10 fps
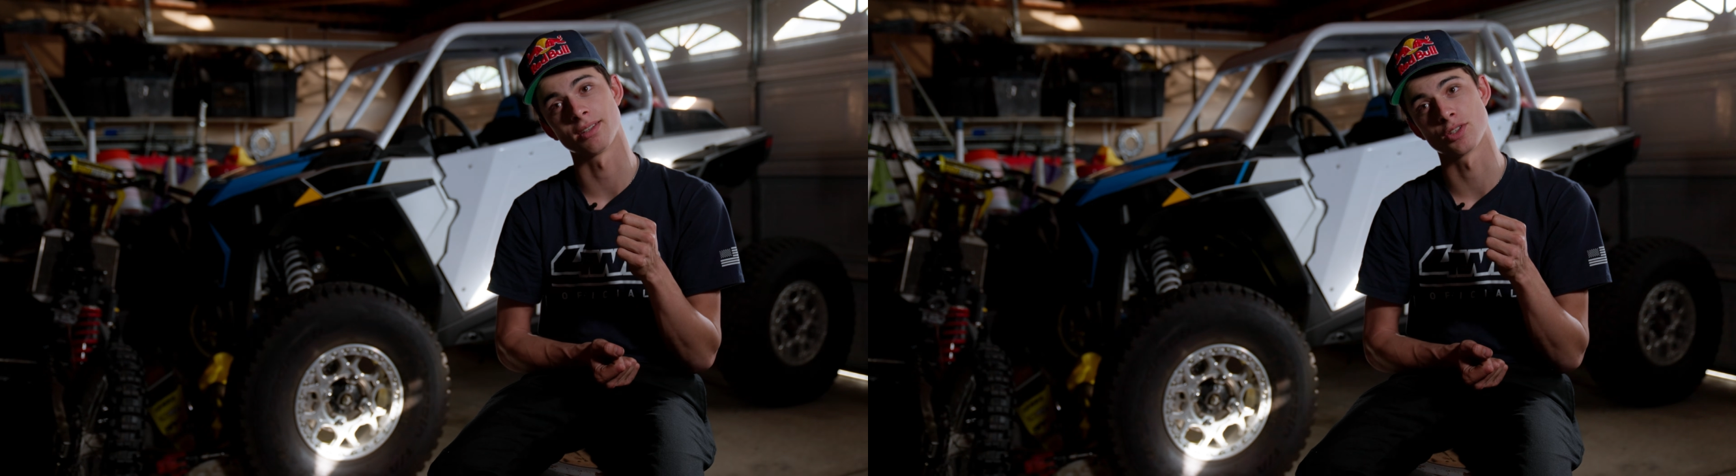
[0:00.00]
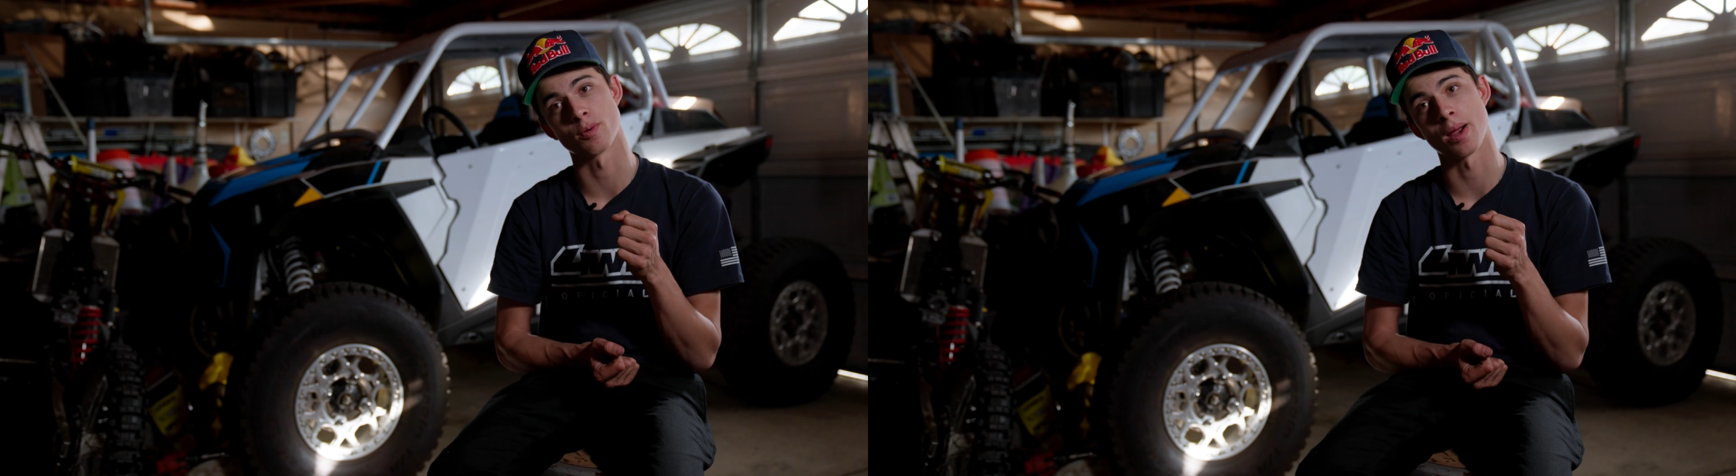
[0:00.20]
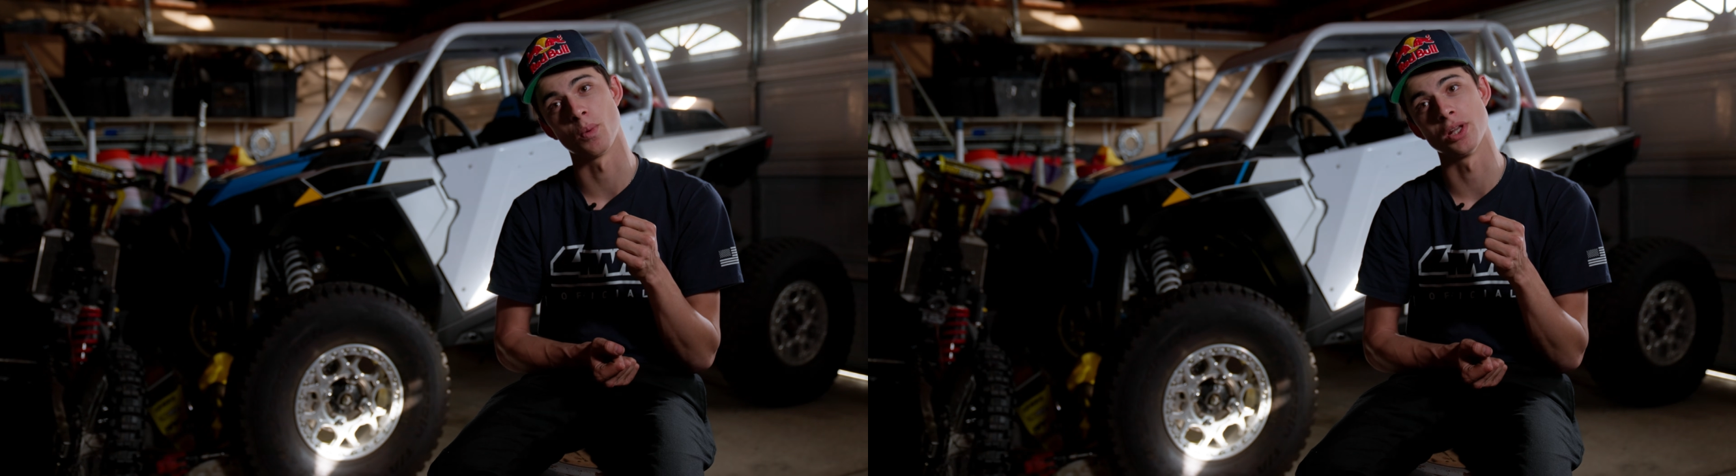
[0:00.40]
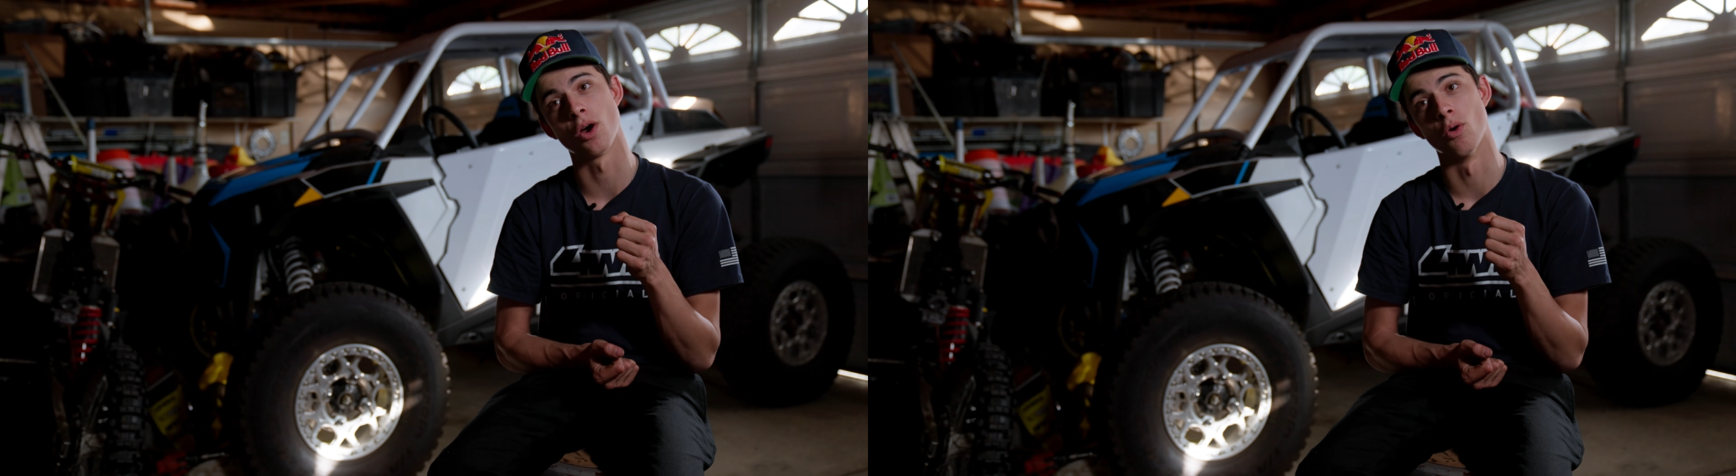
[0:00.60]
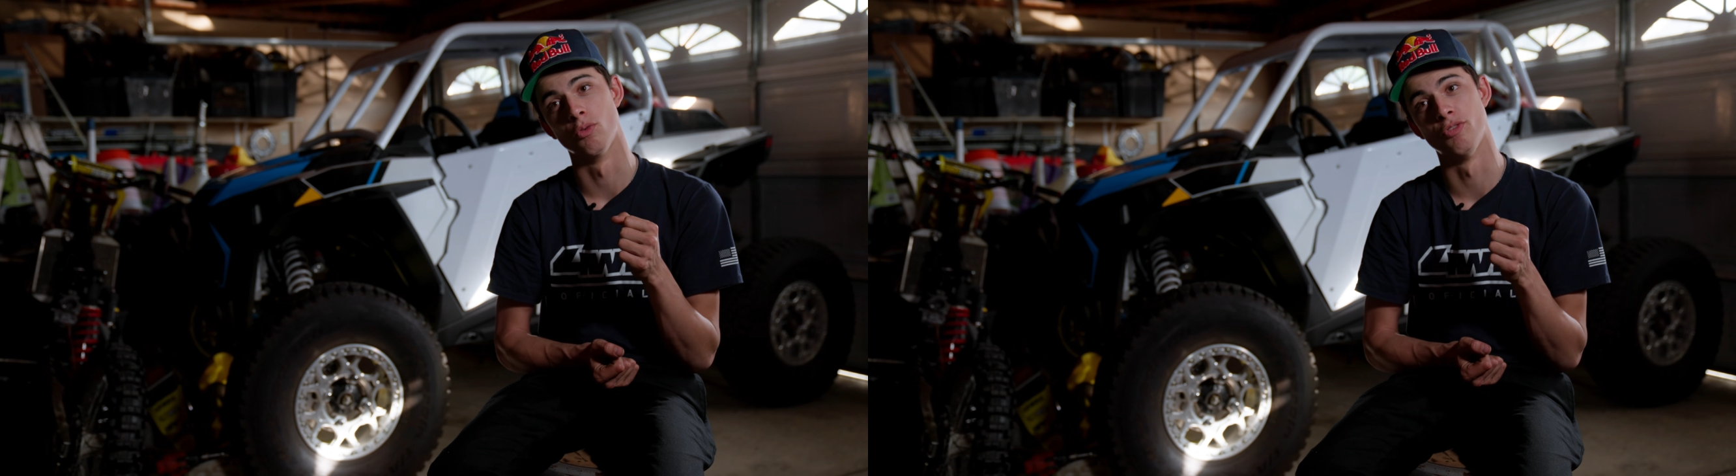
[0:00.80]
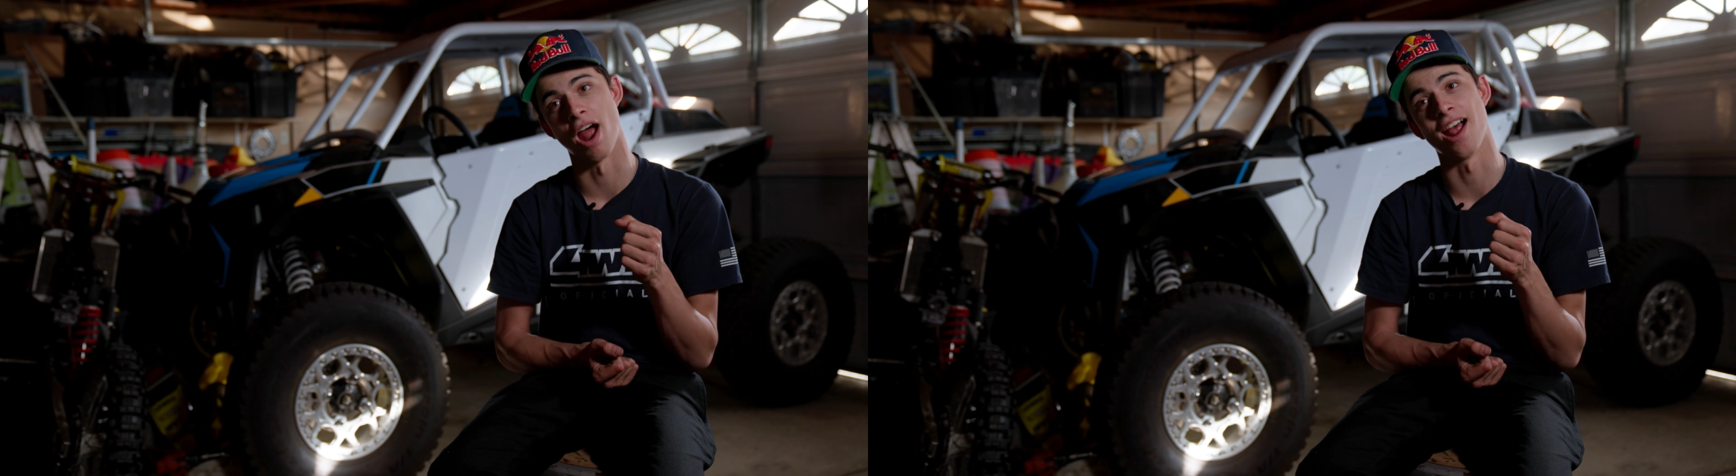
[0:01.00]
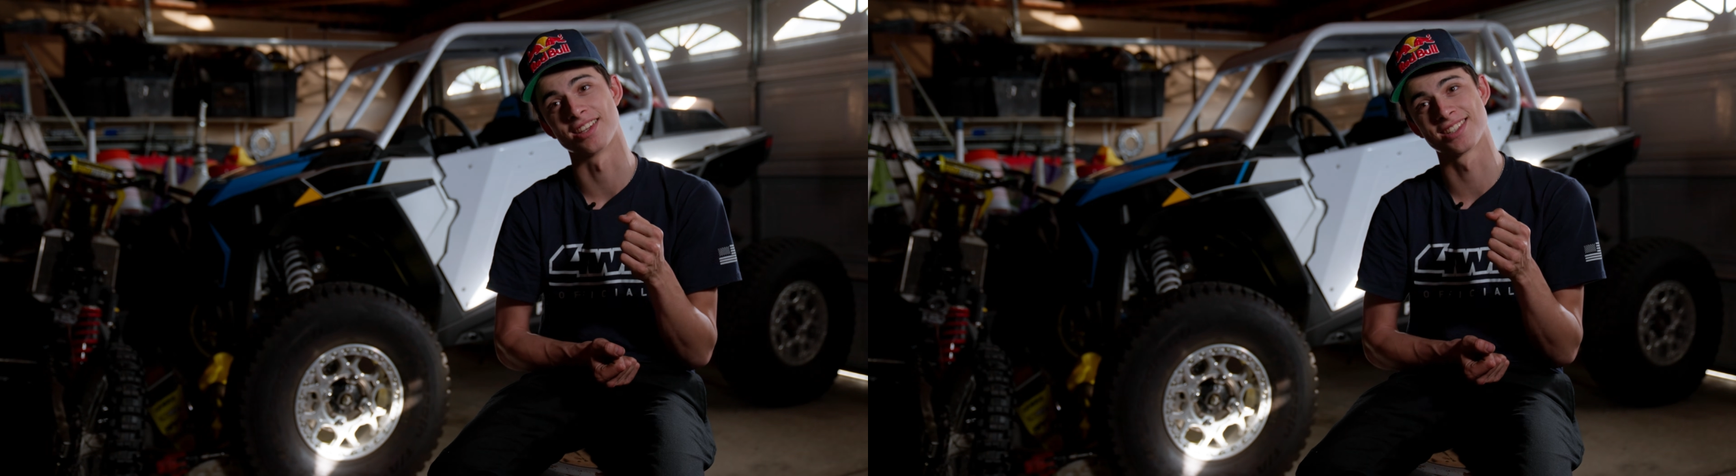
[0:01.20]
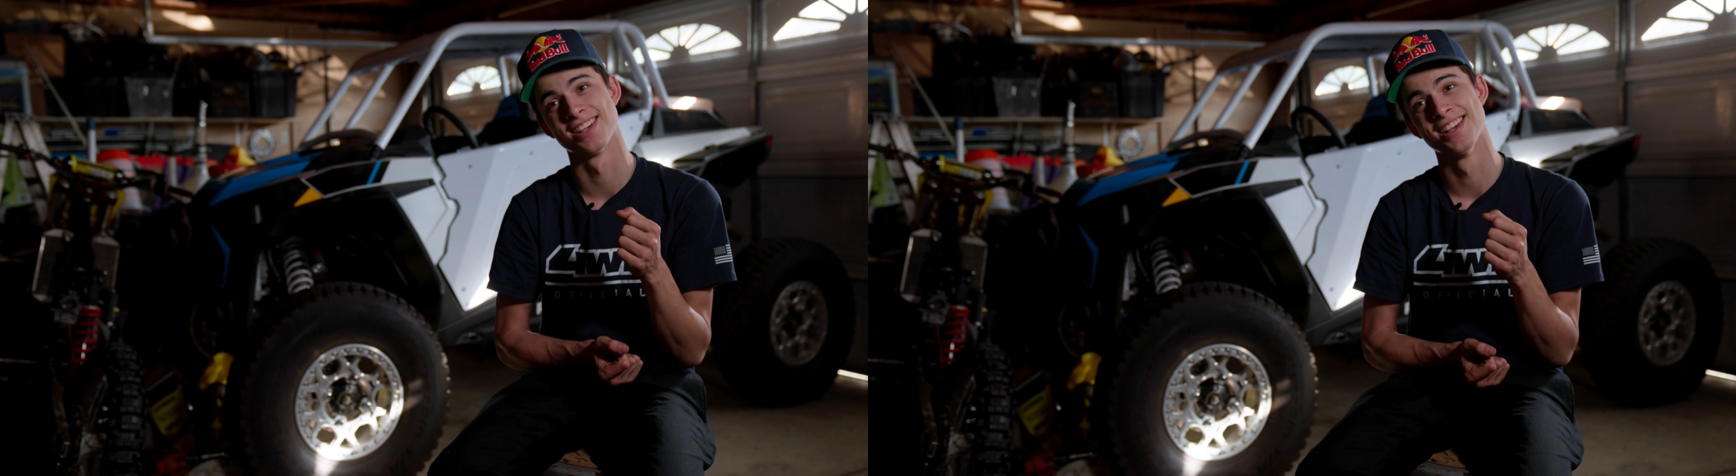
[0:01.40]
to my window fast,